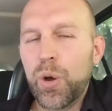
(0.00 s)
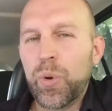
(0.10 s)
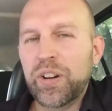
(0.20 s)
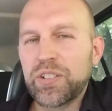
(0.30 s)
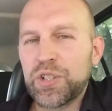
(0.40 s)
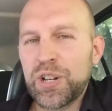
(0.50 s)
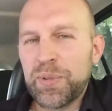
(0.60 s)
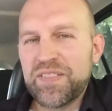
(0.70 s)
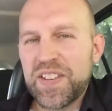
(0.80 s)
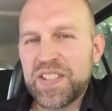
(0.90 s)
Well,
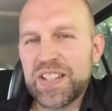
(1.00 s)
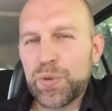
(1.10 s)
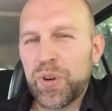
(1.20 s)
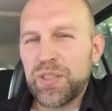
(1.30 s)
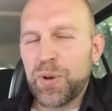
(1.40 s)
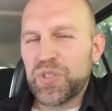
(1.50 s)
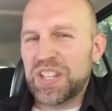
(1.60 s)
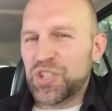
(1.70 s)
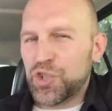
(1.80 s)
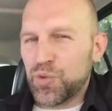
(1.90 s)
during my visits, one of the most
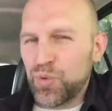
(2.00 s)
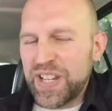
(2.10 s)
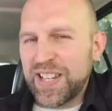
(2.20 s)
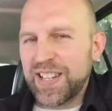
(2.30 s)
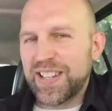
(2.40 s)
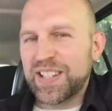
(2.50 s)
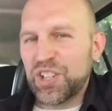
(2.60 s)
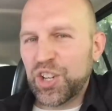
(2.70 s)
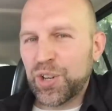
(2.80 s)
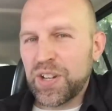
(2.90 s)
intriguing
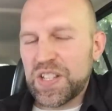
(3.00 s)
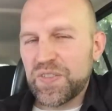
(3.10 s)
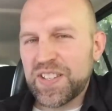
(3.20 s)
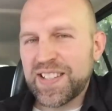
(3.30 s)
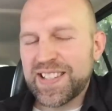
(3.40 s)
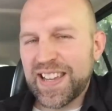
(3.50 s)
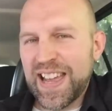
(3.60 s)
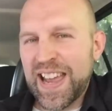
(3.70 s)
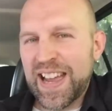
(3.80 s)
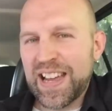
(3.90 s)
and curious visits
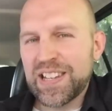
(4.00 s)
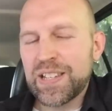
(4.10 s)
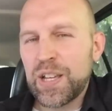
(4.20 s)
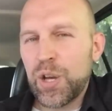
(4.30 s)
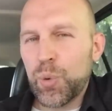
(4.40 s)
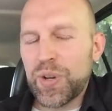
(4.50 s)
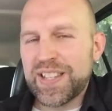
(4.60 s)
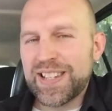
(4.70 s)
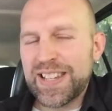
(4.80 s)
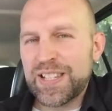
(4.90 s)
I had
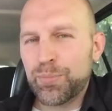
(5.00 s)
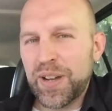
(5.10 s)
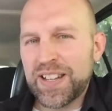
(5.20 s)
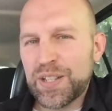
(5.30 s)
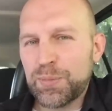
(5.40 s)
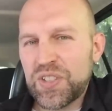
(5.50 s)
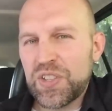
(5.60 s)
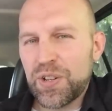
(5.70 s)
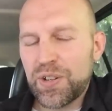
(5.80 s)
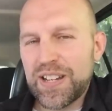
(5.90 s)
was in Independence,
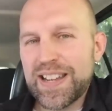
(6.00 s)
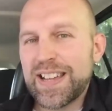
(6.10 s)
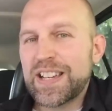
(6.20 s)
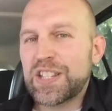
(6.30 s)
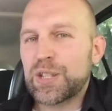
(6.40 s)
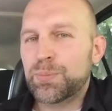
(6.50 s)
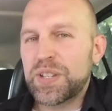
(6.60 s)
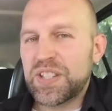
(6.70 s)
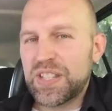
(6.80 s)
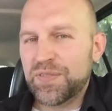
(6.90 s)
Missouri,
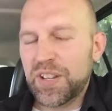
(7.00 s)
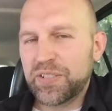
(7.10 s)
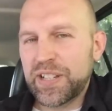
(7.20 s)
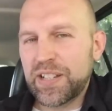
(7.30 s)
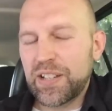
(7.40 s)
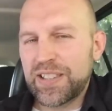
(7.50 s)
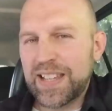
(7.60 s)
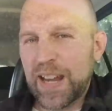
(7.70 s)
specifically the